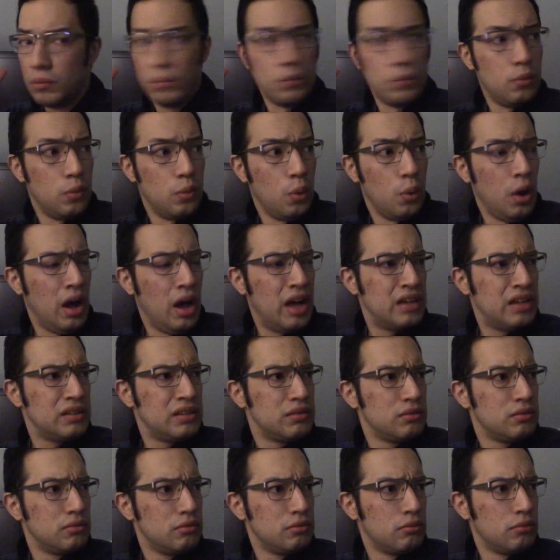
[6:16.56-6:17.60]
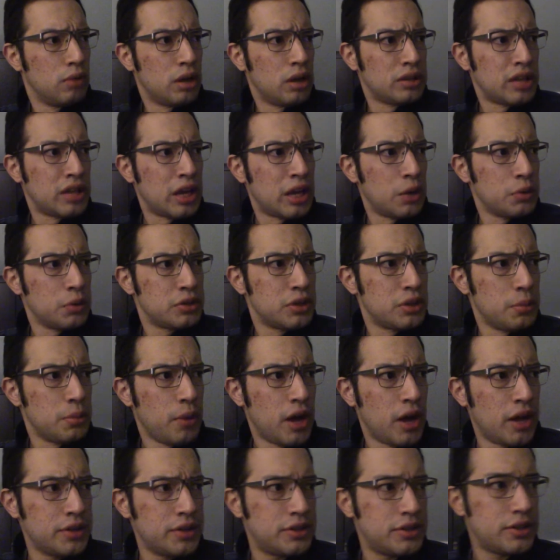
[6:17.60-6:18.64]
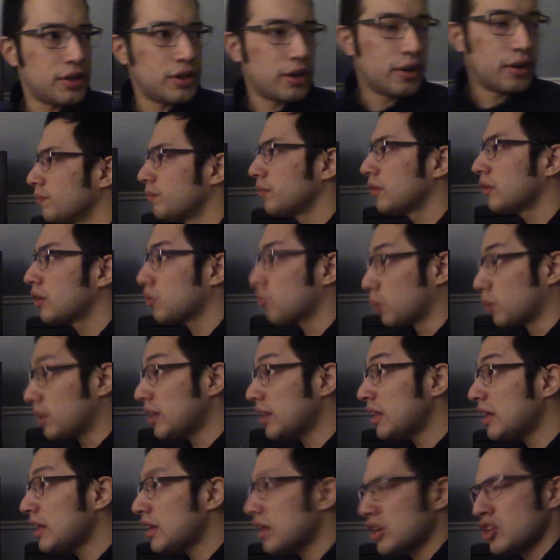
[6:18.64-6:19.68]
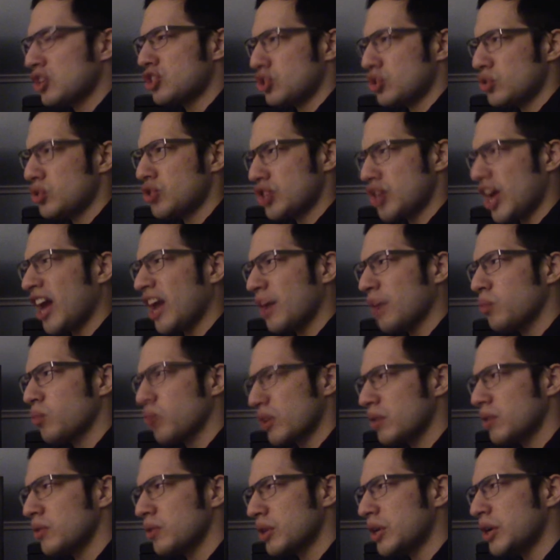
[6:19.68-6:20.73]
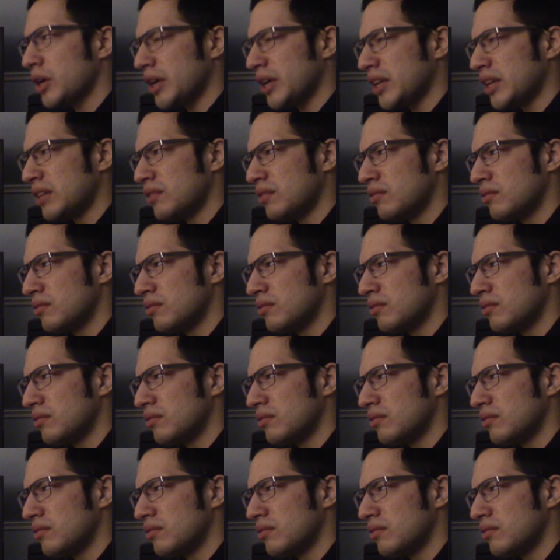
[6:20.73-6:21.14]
What? I thought it was the monster. Really? Because you shot him real good.